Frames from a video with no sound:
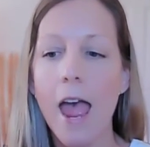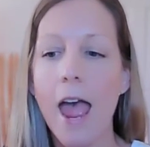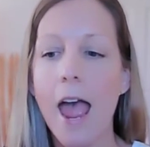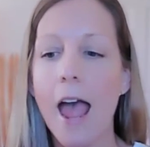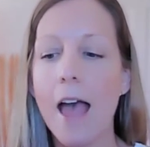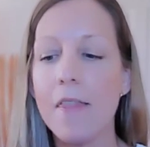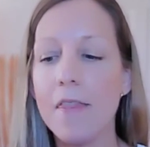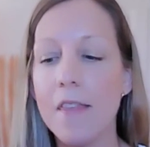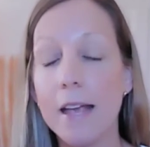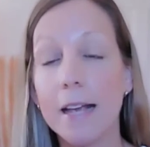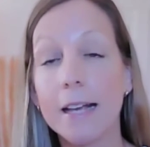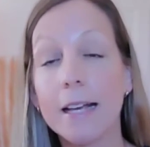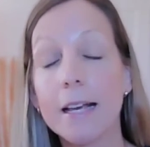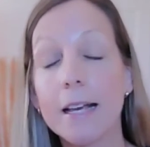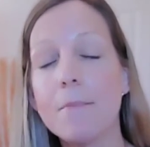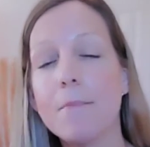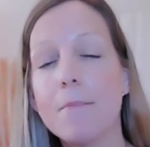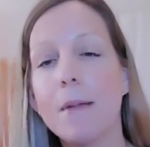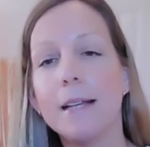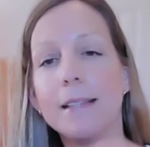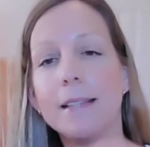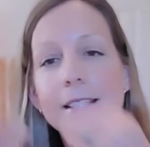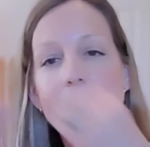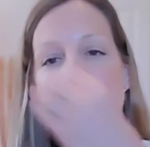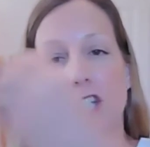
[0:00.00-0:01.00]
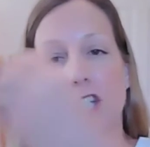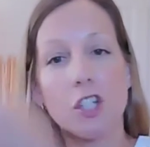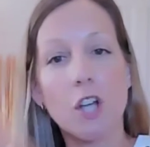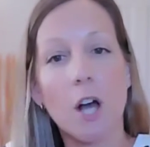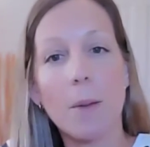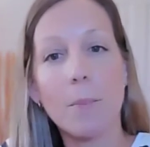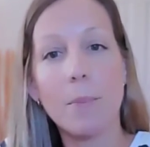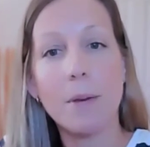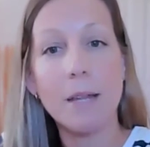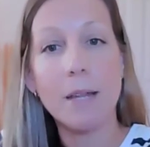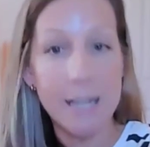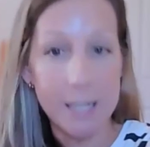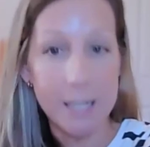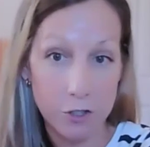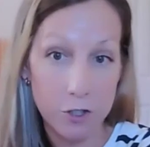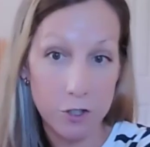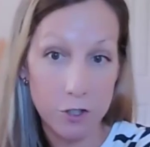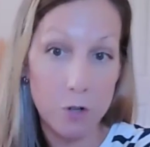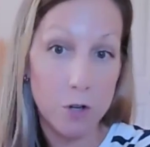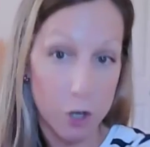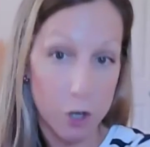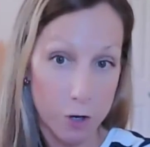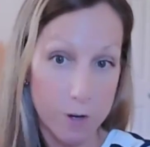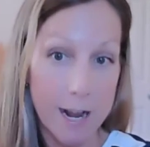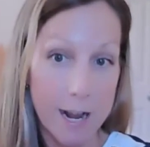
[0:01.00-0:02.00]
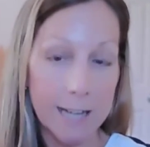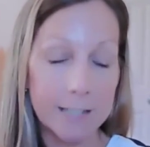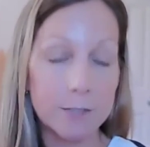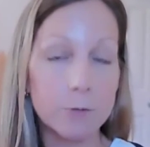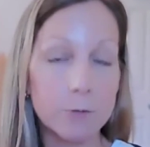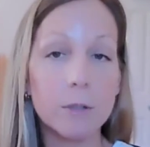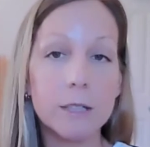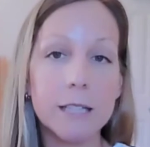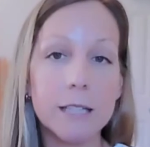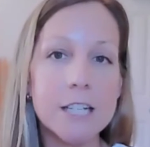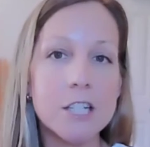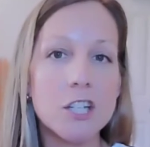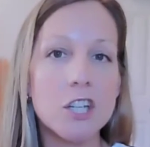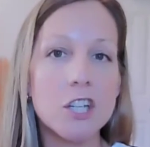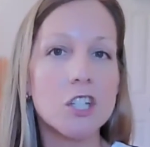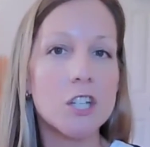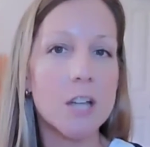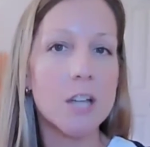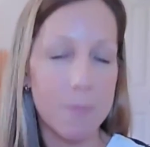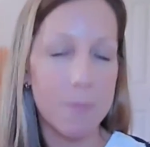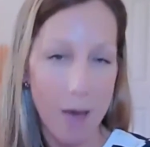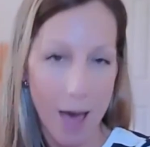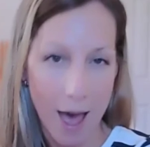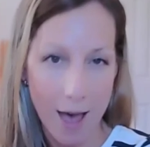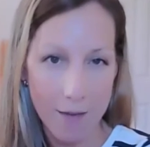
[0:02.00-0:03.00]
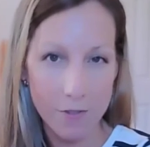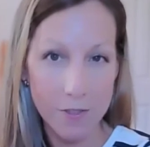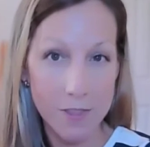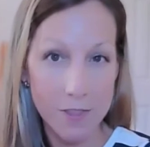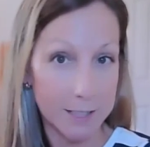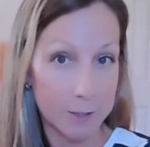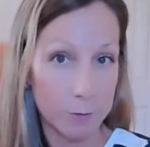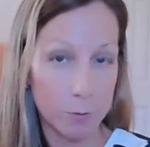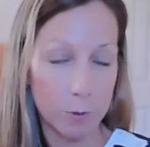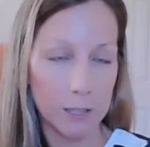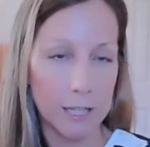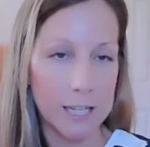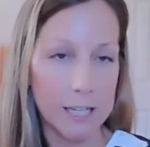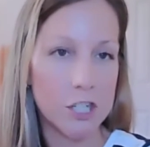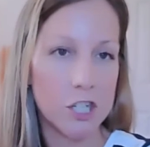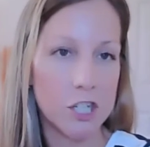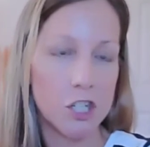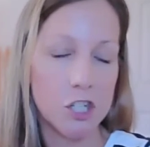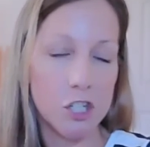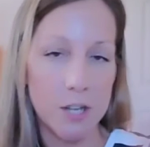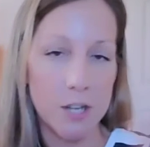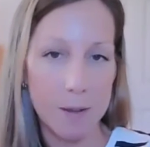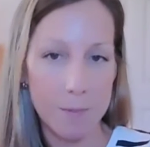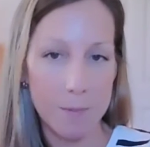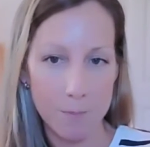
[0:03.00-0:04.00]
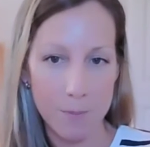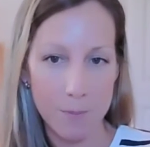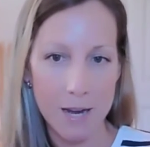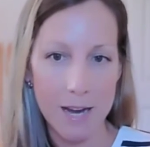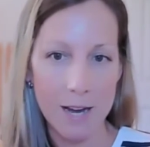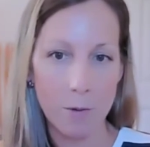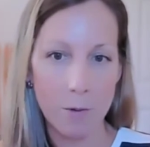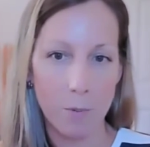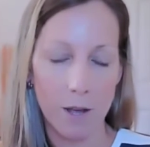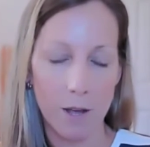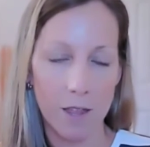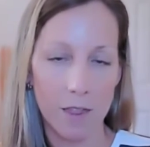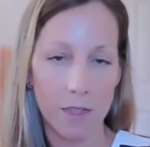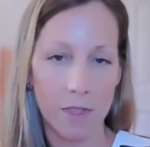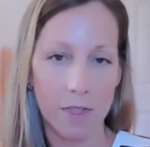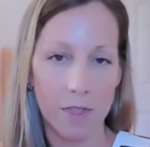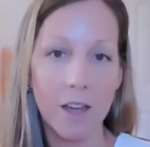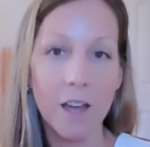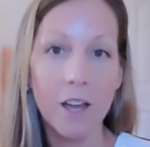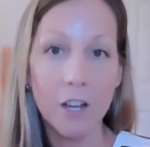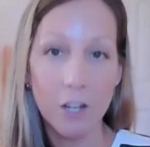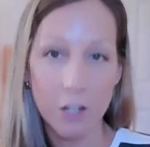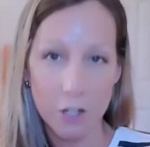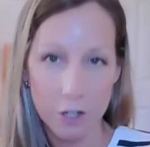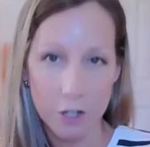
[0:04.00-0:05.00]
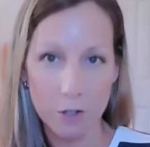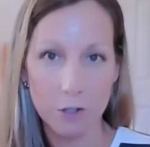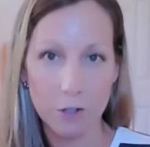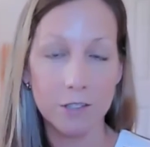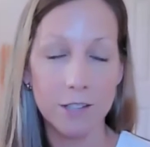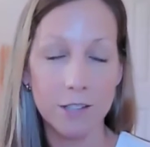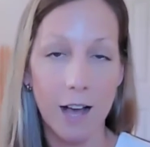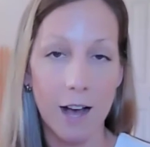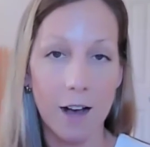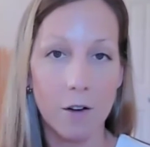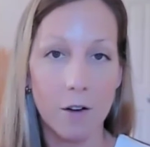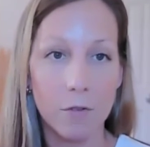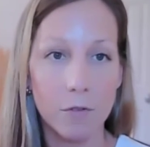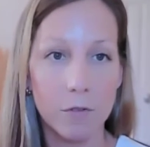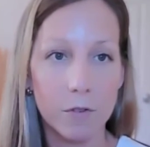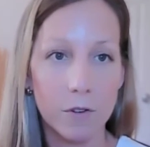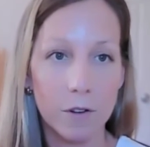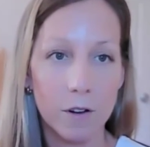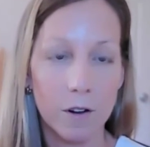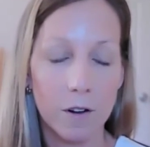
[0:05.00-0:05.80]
and then commit to jumping into your next relationship, having this relationship be with yourself.